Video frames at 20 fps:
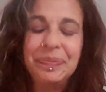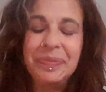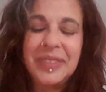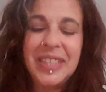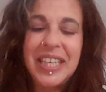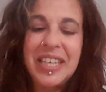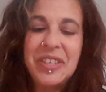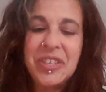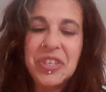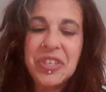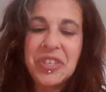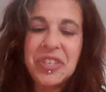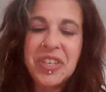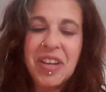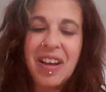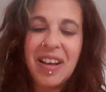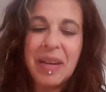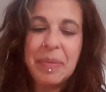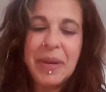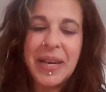teachers
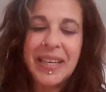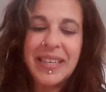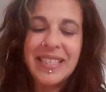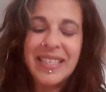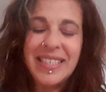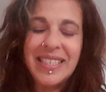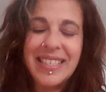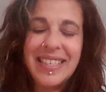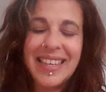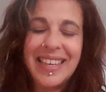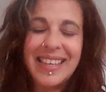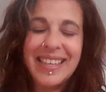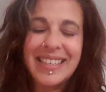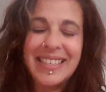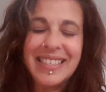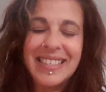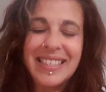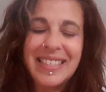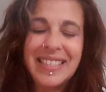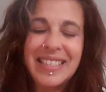talk about as
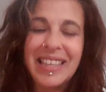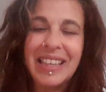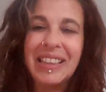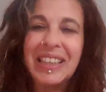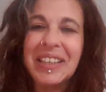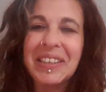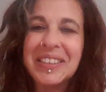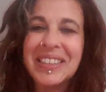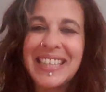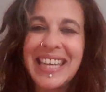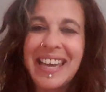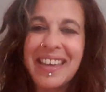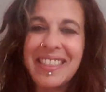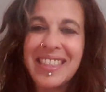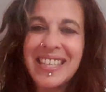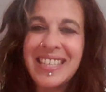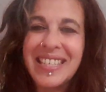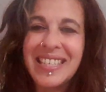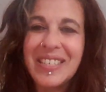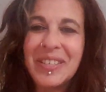the little
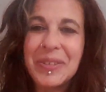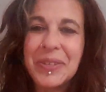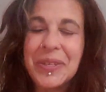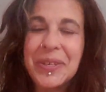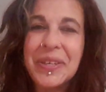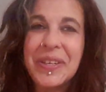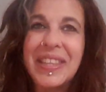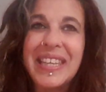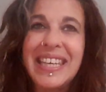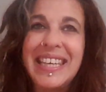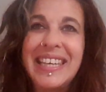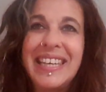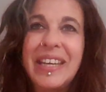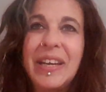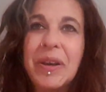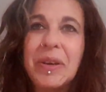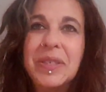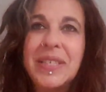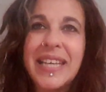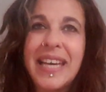deaths or the
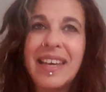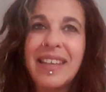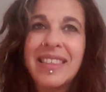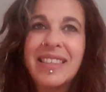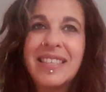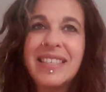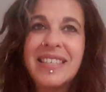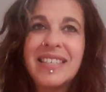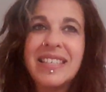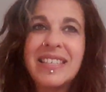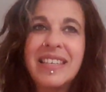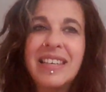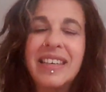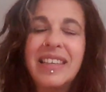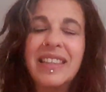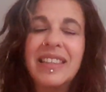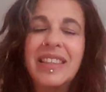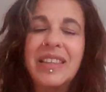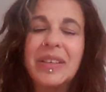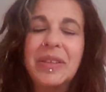ego deaths,
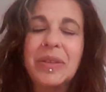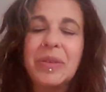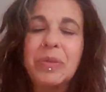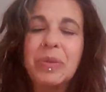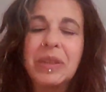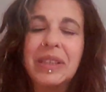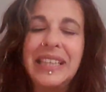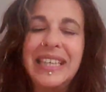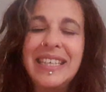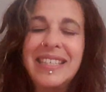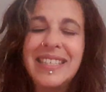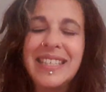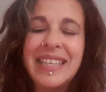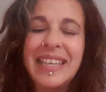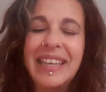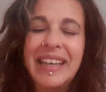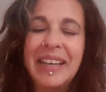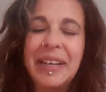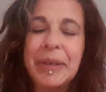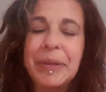the
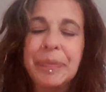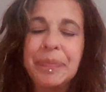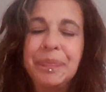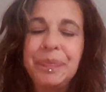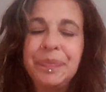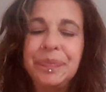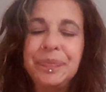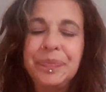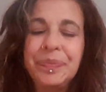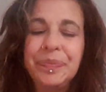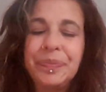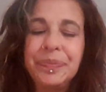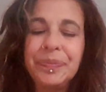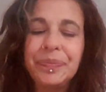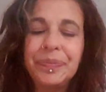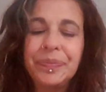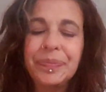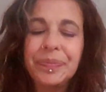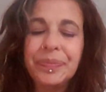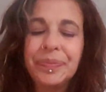releasing
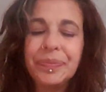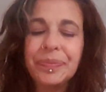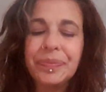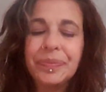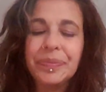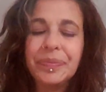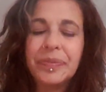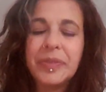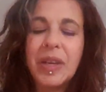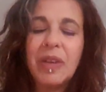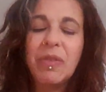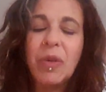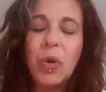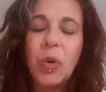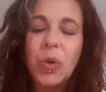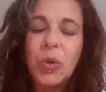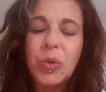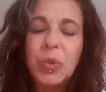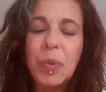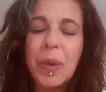of
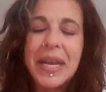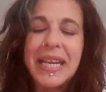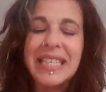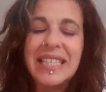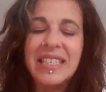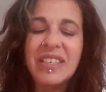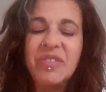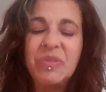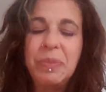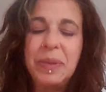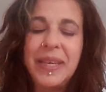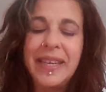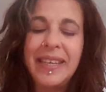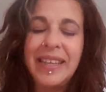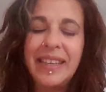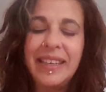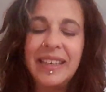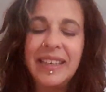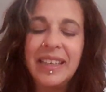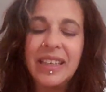old ways of
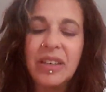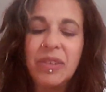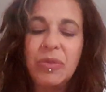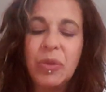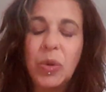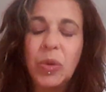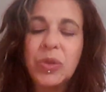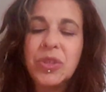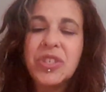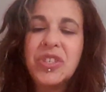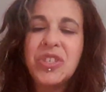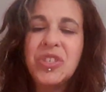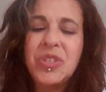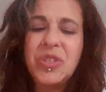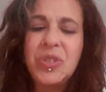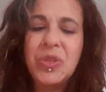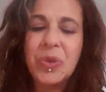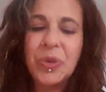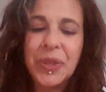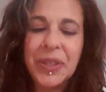being, of old
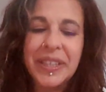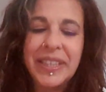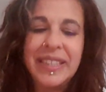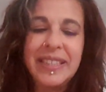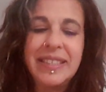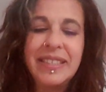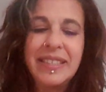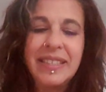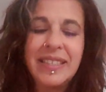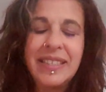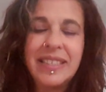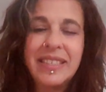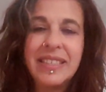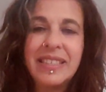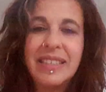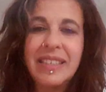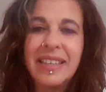stories